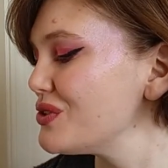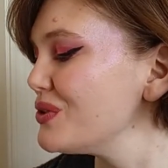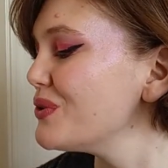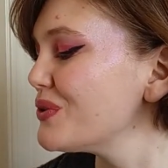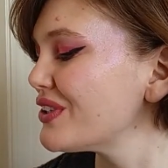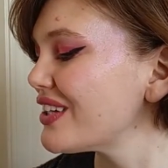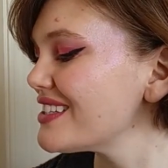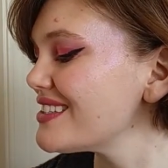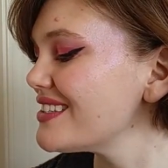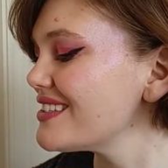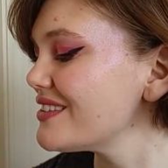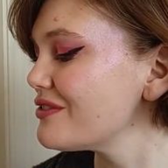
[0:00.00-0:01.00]
two
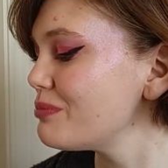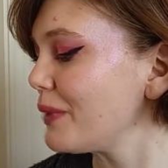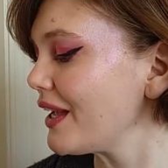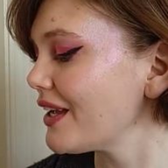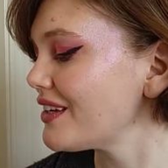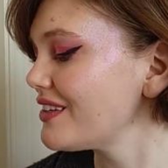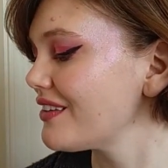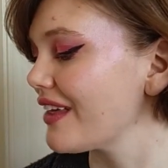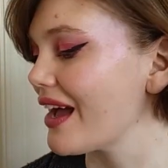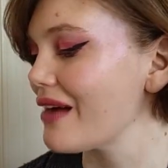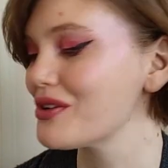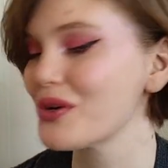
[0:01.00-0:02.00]
crescents of pan.
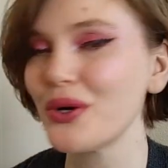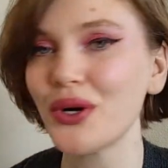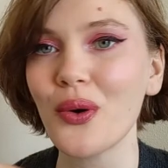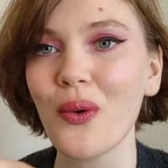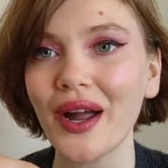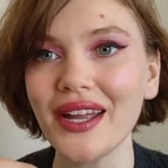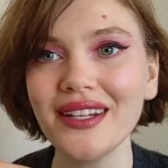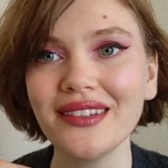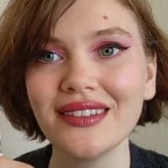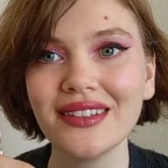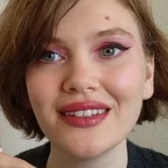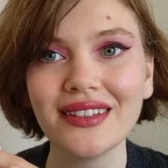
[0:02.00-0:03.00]
They haven't quite